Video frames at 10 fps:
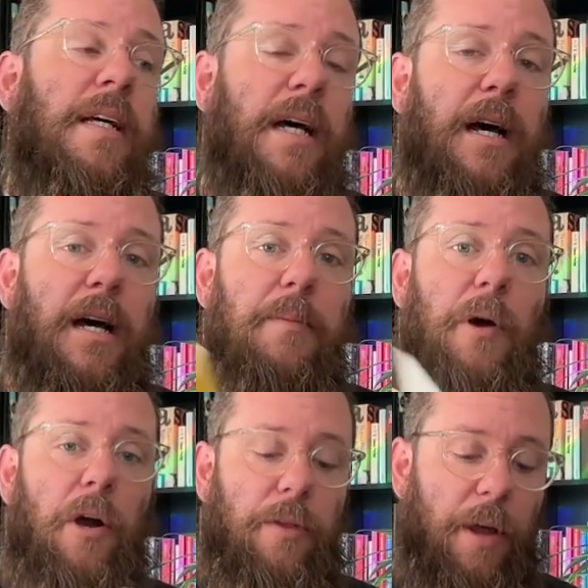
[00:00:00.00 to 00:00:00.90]

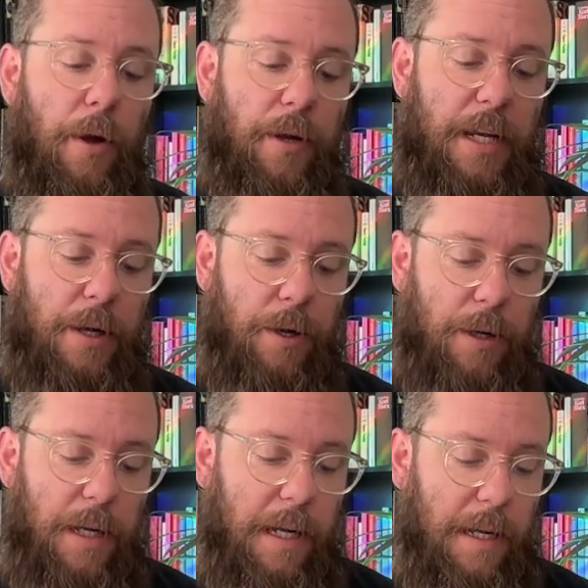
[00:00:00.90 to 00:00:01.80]
are here
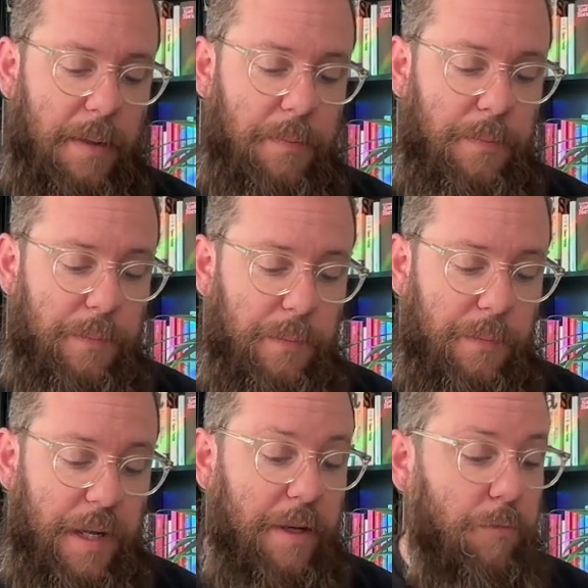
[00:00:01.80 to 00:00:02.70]

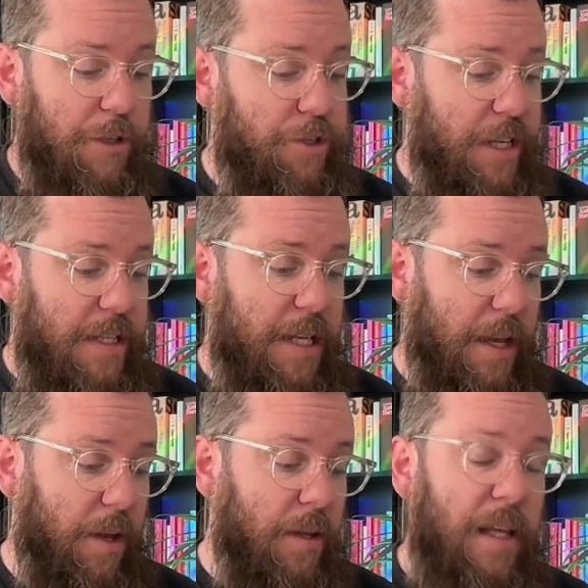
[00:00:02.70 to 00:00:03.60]
in rich
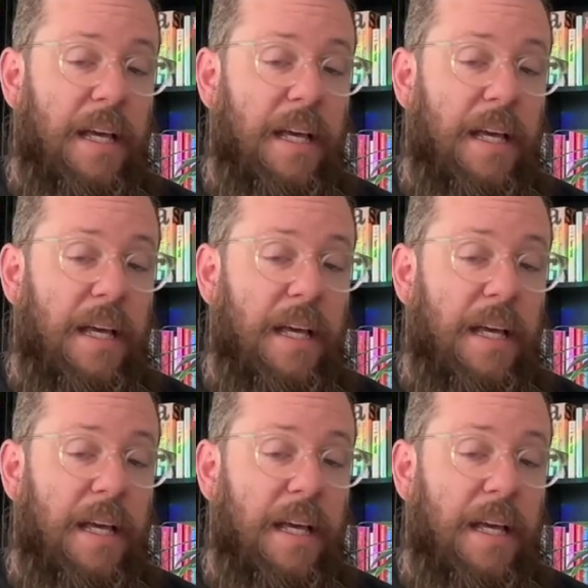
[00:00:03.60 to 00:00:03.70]
detail.